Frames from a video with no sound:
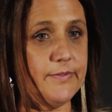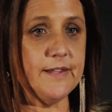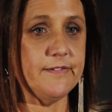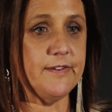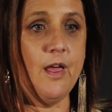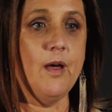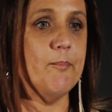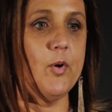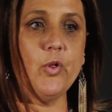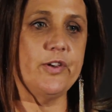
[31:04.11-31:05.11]
that's
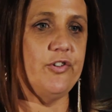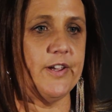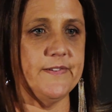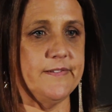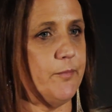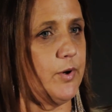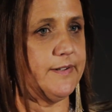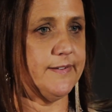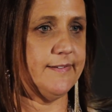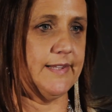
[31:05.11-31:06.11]
more than just somewhere
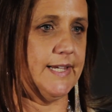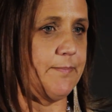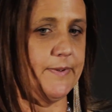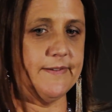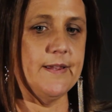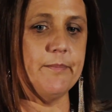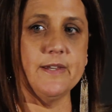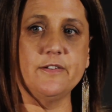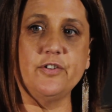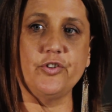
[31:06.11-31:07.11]
to sleep and
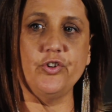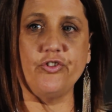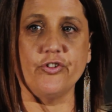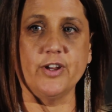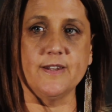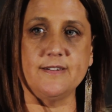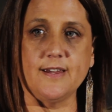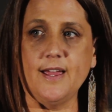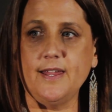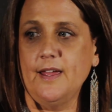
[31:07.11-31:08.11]
something to do during the
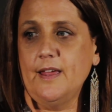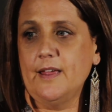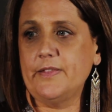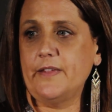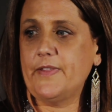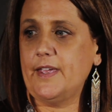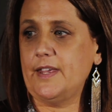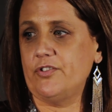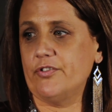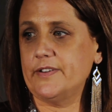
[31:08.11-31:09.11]
day, that they're
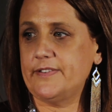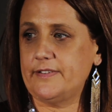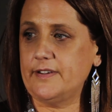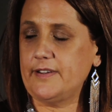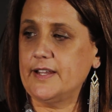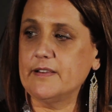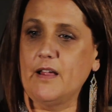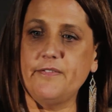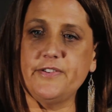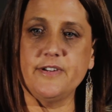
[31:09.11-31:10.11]
interested in
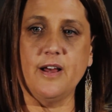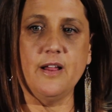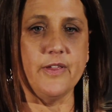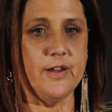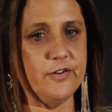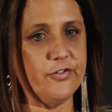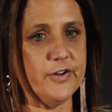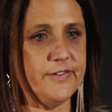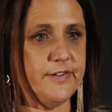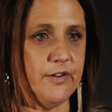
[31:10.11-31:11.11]
lifestyle, they're
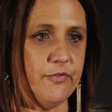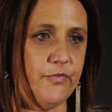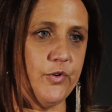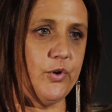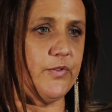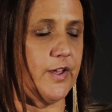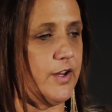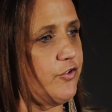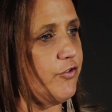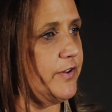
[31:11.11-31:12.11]
interested in food, they're
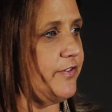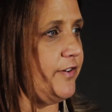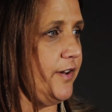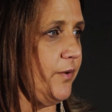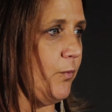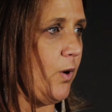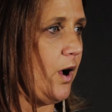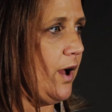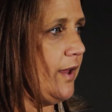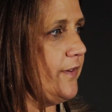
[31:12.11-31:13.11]
interested in
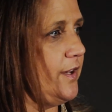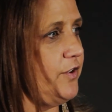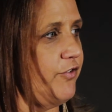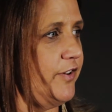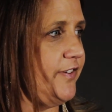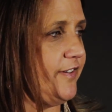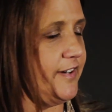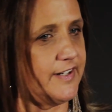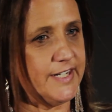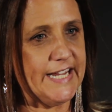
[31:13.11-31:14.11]
wine, they're
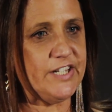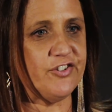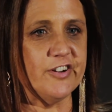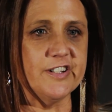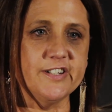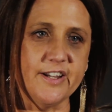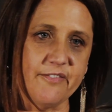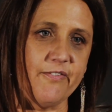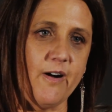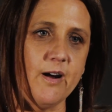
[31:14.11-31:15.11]
interested in nature,
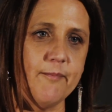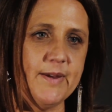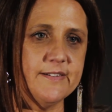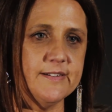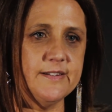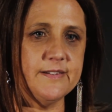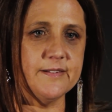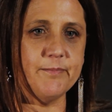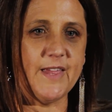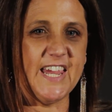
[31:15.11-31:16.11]

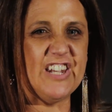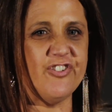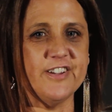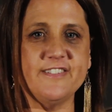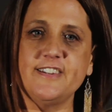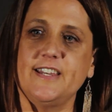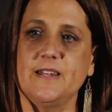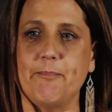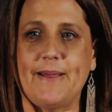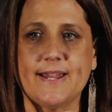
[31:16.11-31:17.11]
environmentalism, they're interested
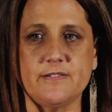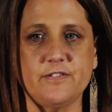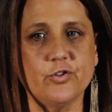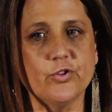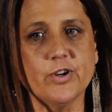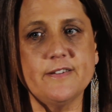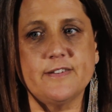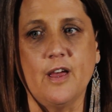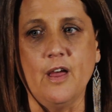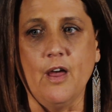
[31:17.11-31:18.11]
in the
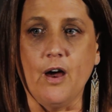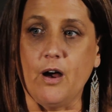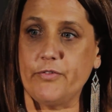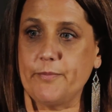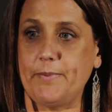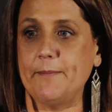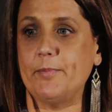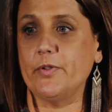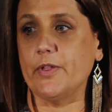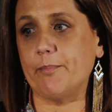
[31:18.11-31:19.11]
backstories of the
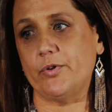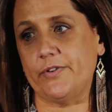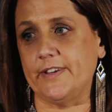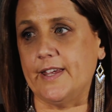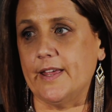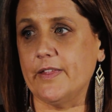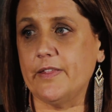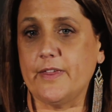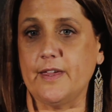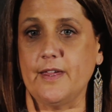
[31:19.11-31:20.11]
people that put
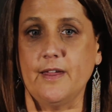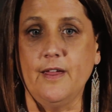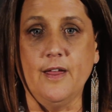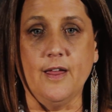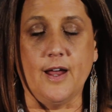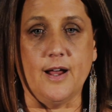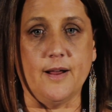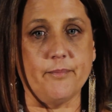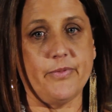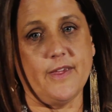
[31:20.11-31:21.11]
together their
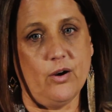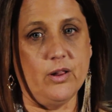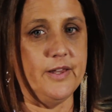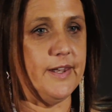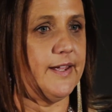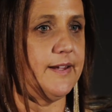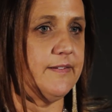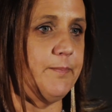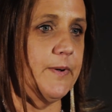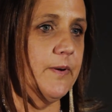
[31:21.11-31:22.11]
holiday
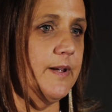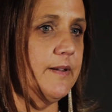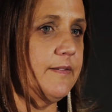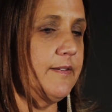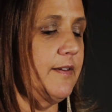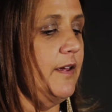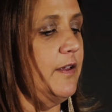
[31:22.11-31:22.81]
experience.